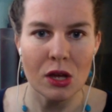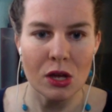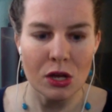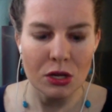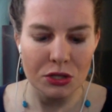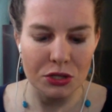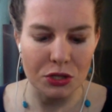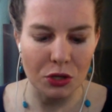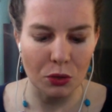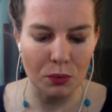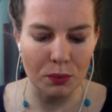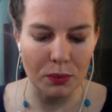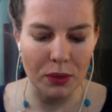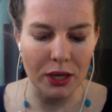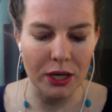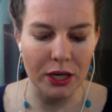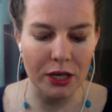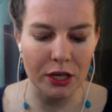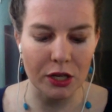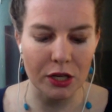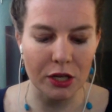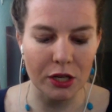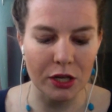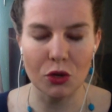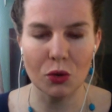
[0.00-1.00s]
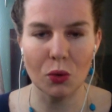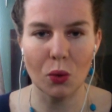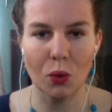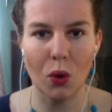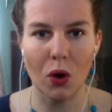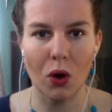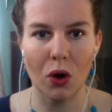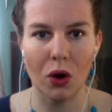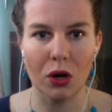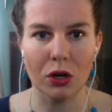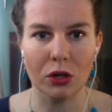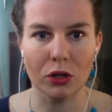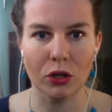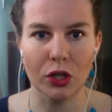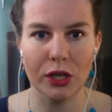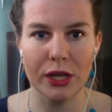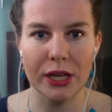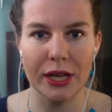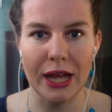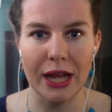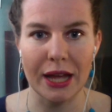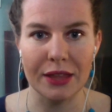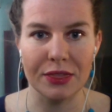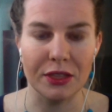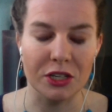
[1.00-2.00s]
Right. So meaning you are
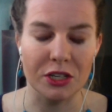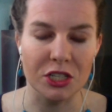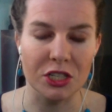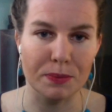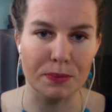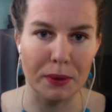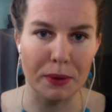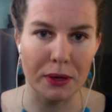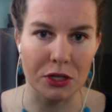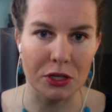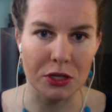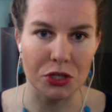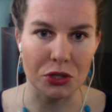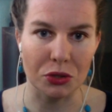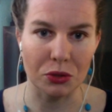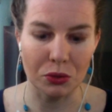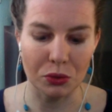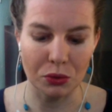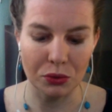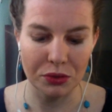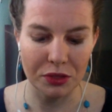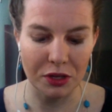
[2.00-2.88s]
looking at their spiritual,